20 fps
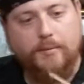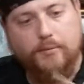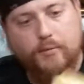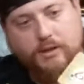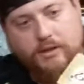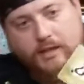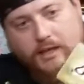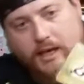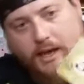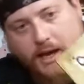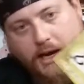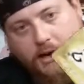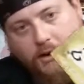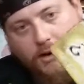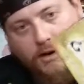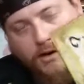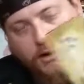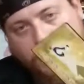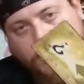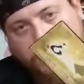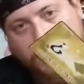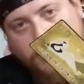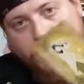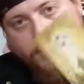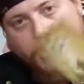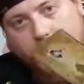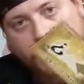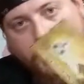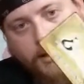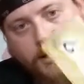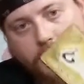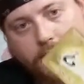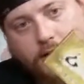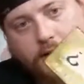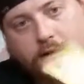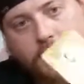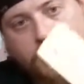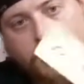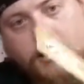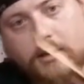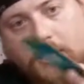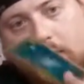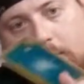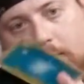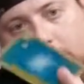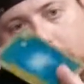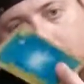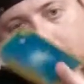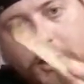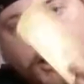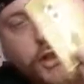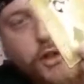with the arrow right here. Make